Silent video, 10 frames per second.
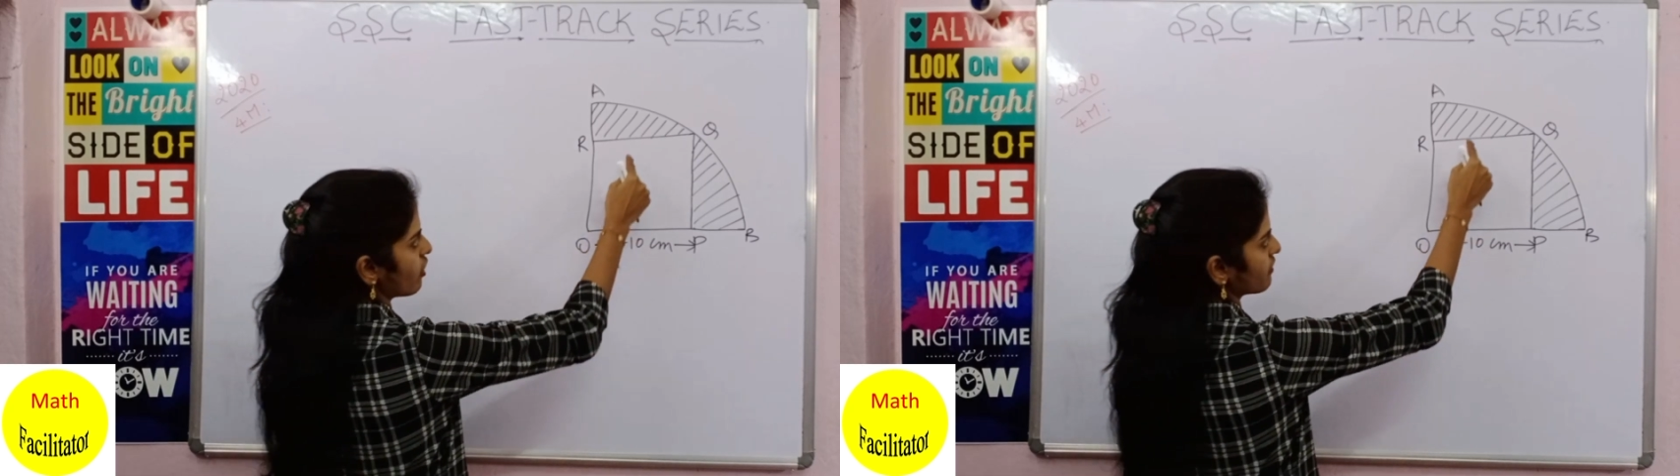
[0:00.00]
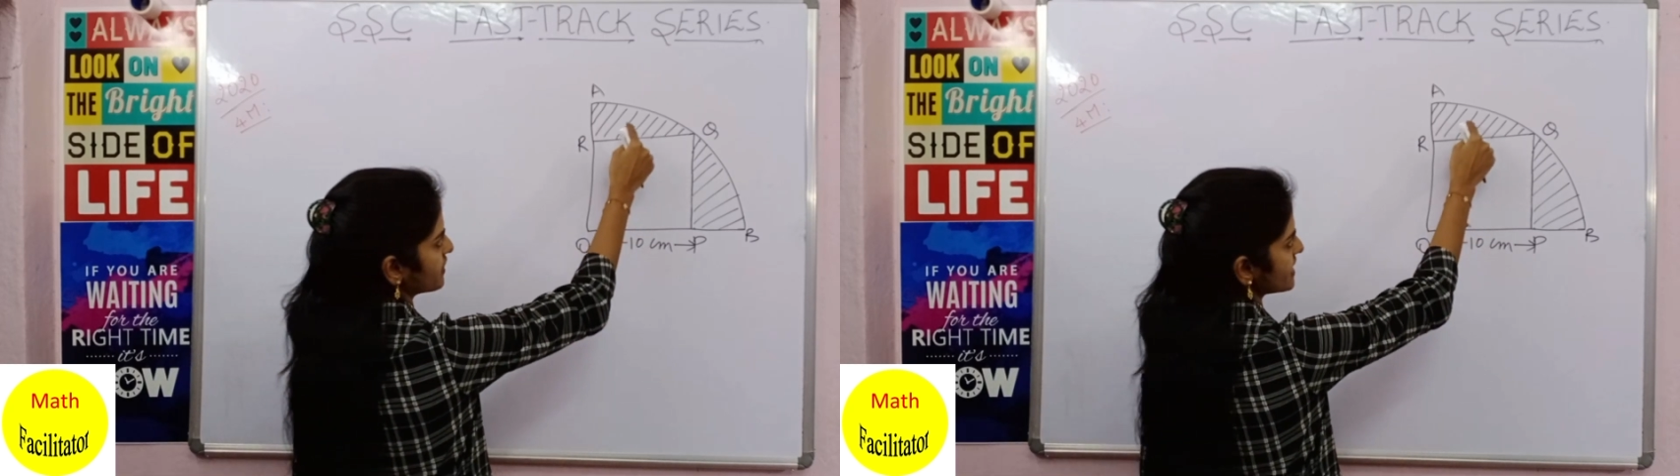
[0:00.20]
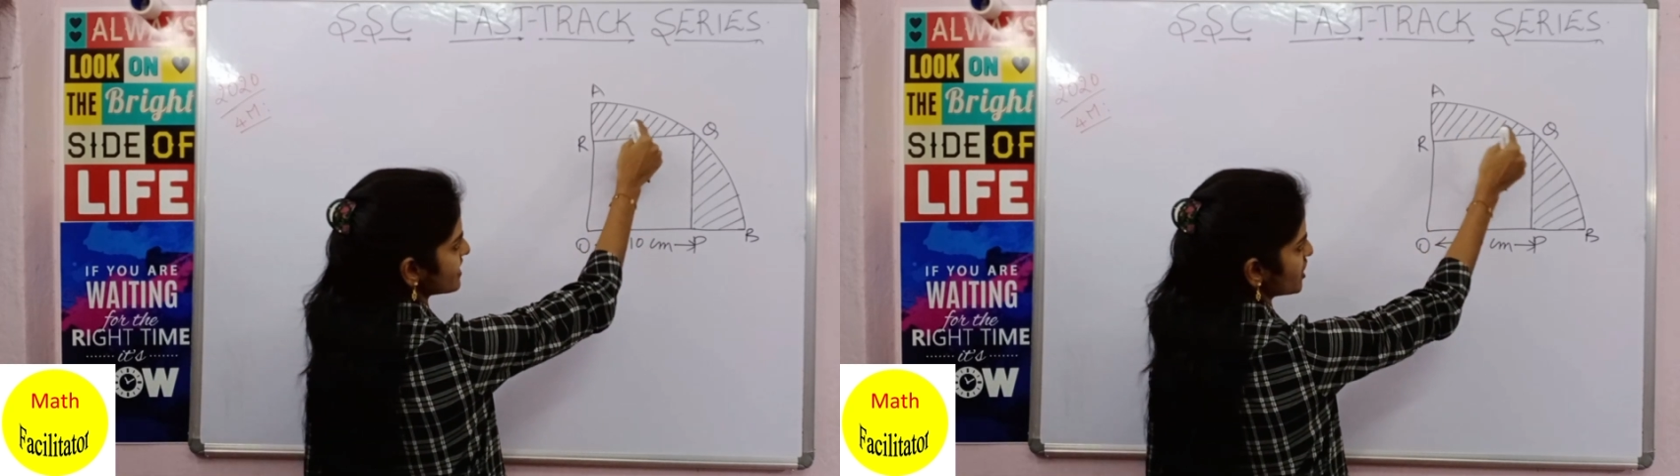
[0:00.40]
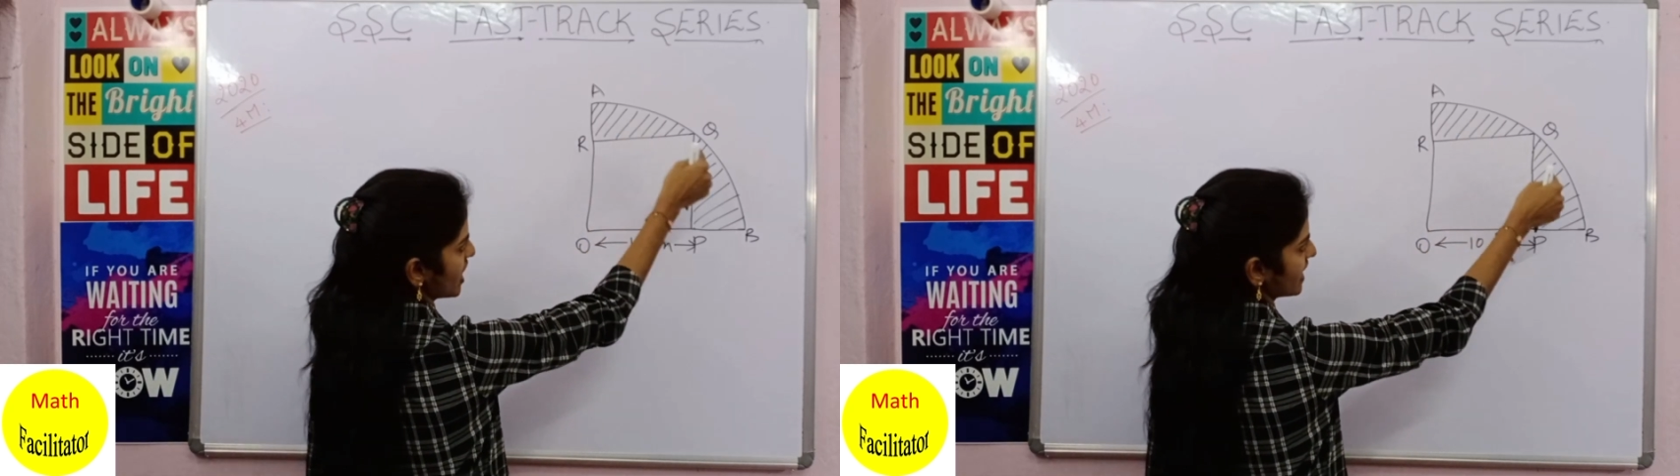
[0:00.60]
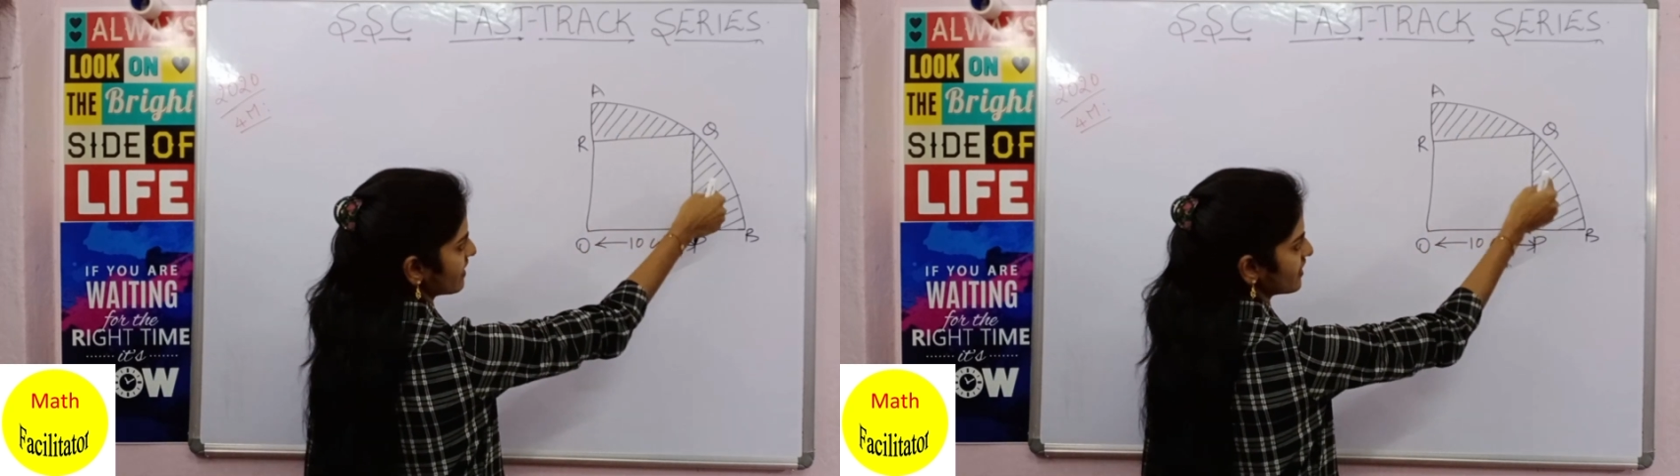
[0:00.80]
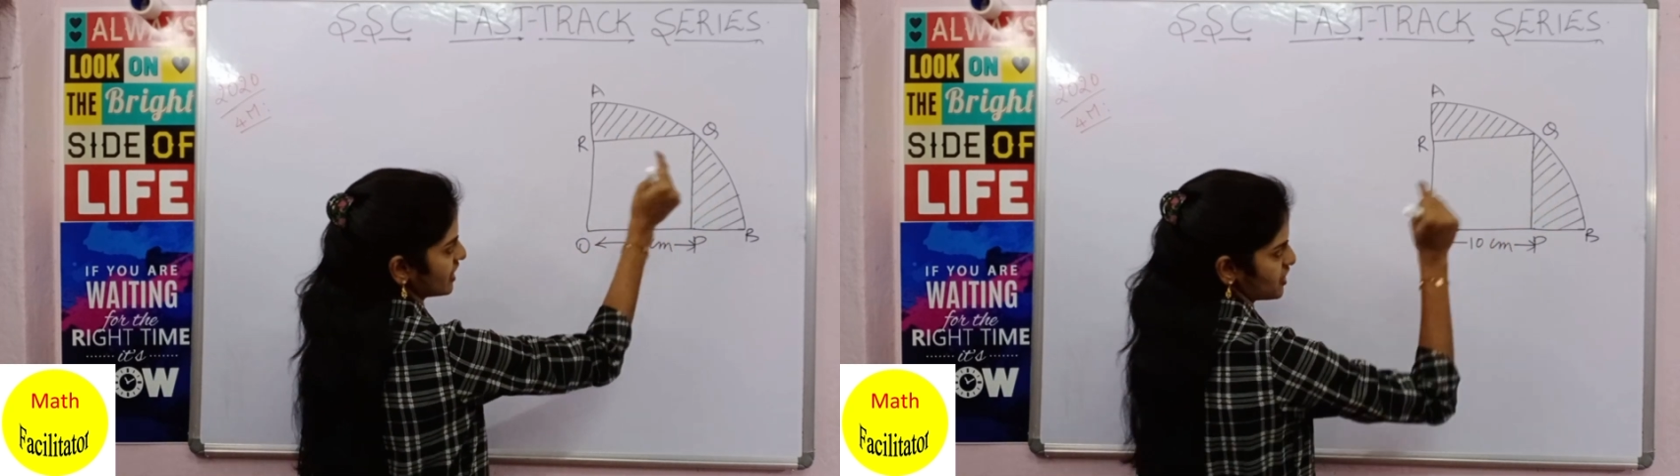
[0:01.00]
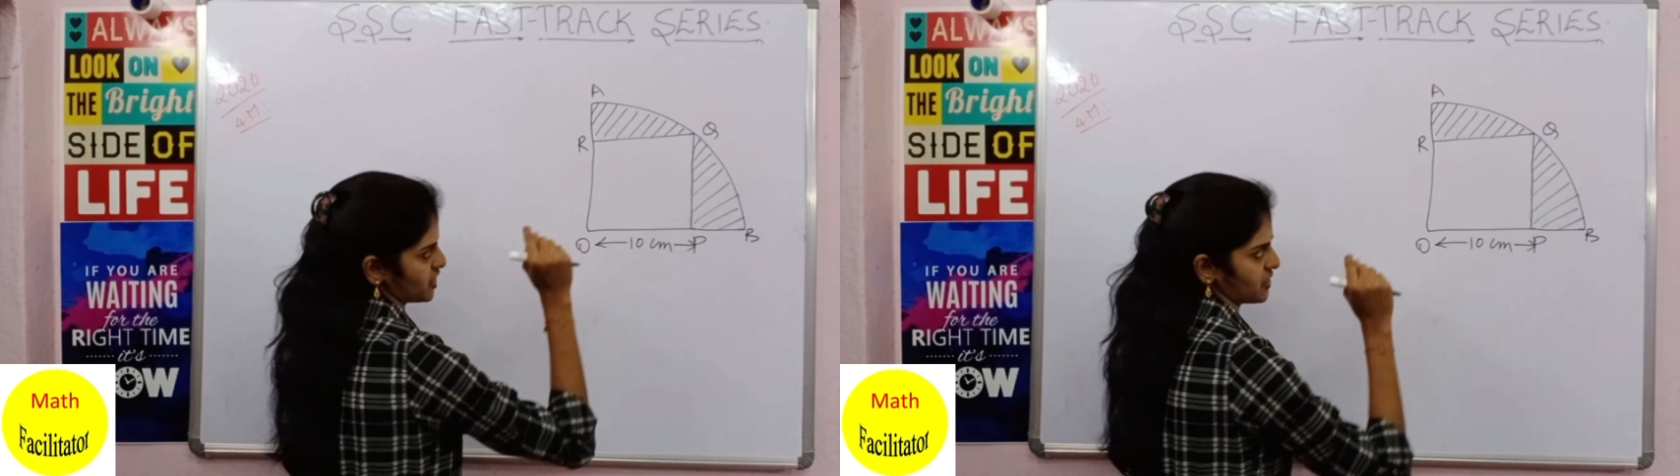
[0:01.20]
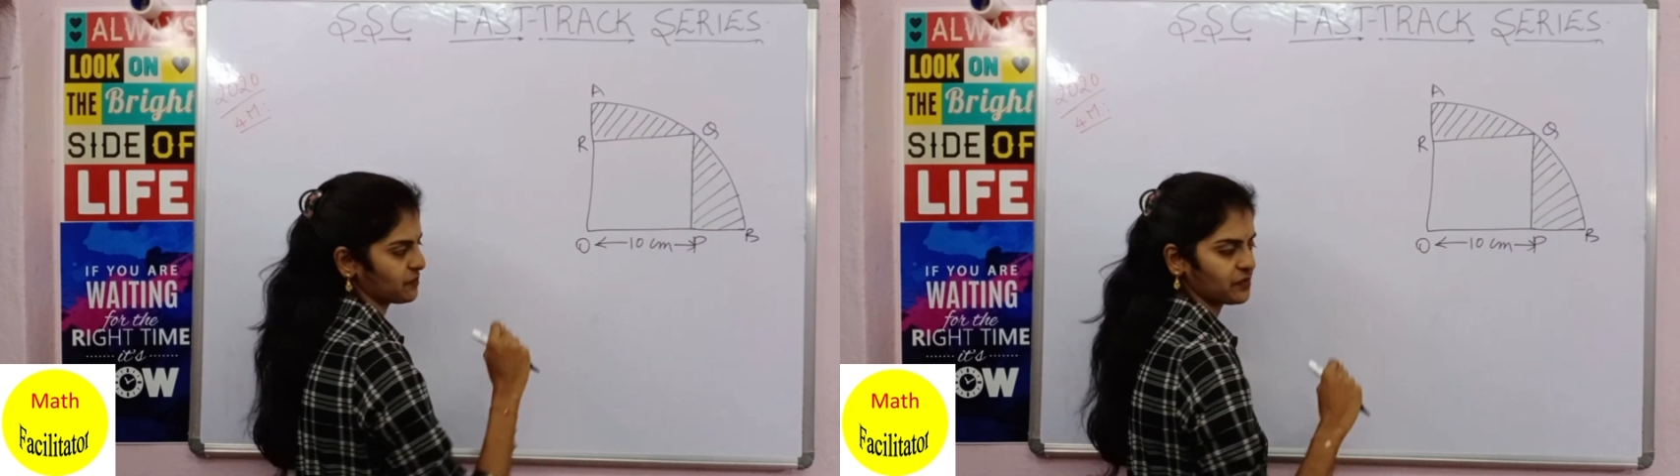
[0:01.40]
of this shaded
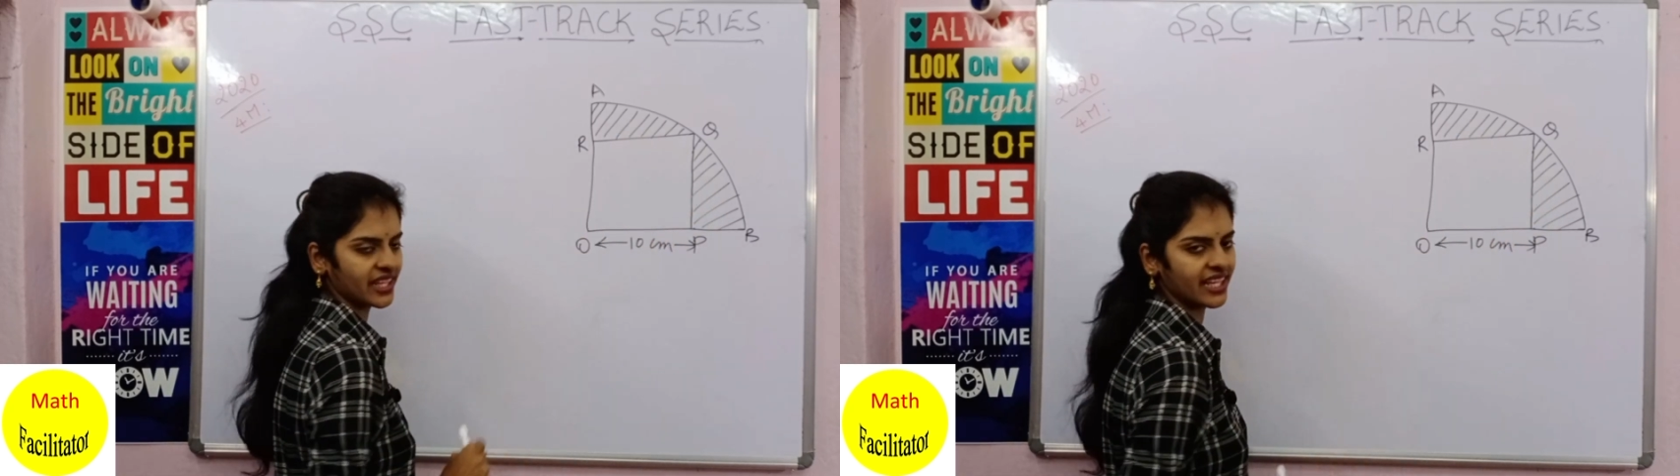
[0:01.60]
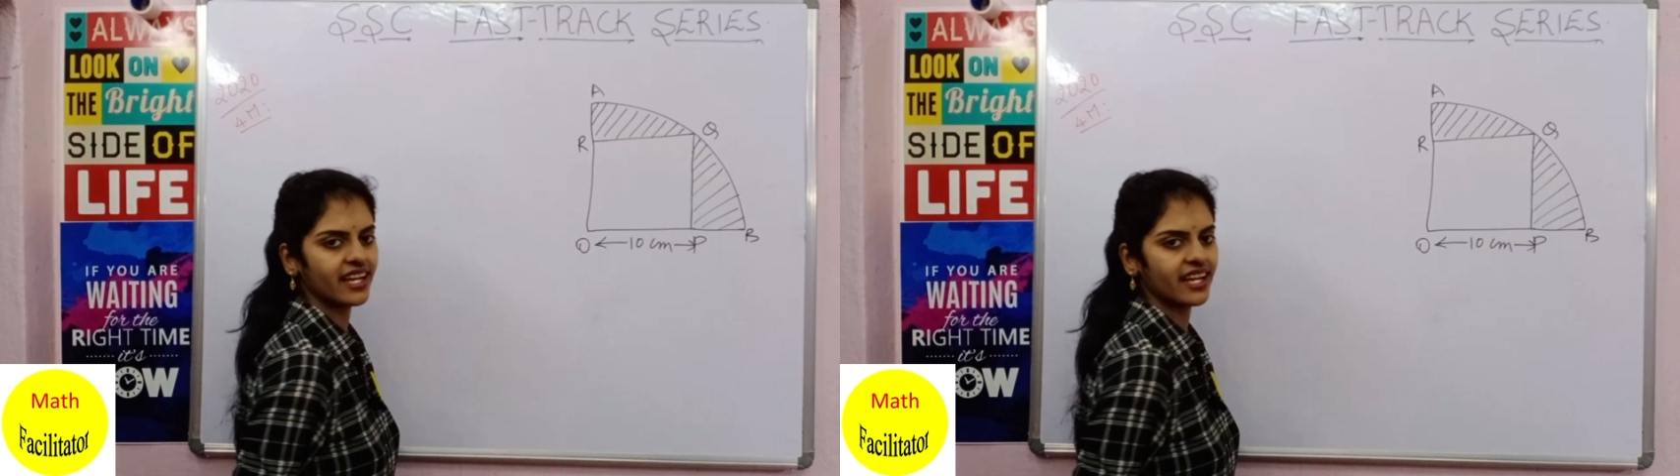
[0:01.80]
region.